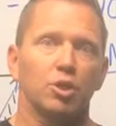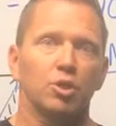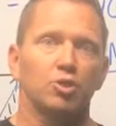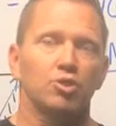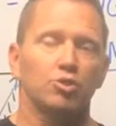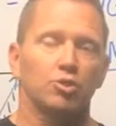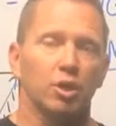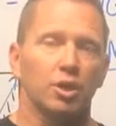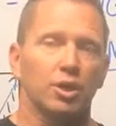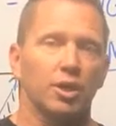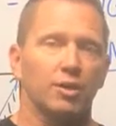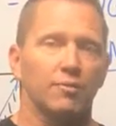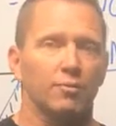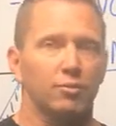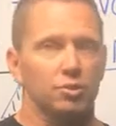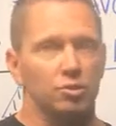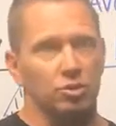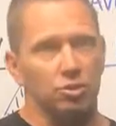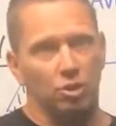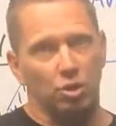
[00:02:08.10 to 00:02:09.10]
drawdown
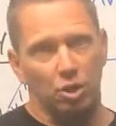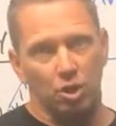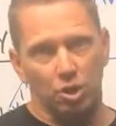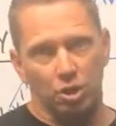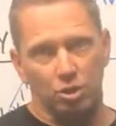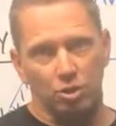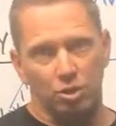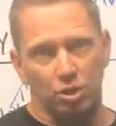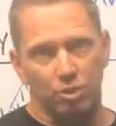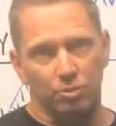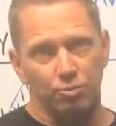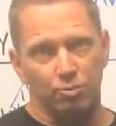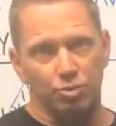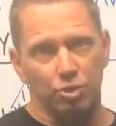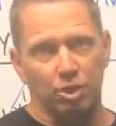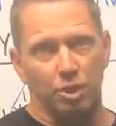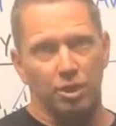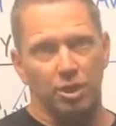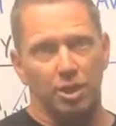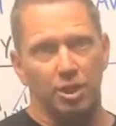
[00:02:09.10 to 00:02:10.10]
versus a longer term
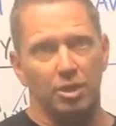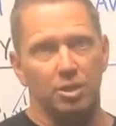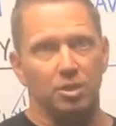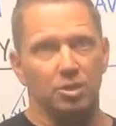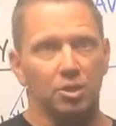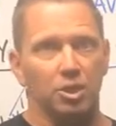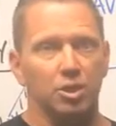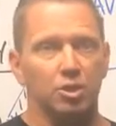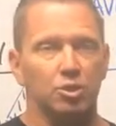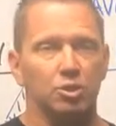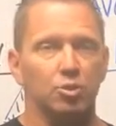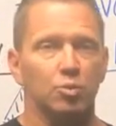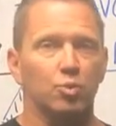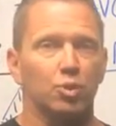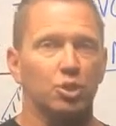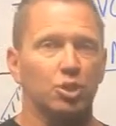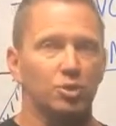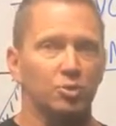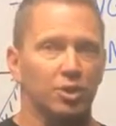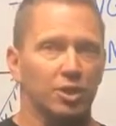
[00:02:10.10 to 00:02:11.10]
drawdown as to
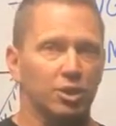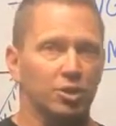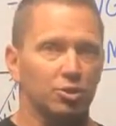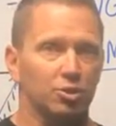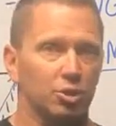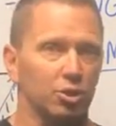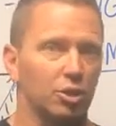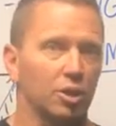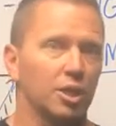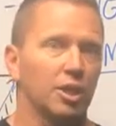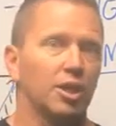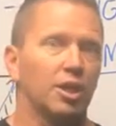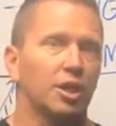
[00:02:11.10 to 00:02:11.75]
when you enter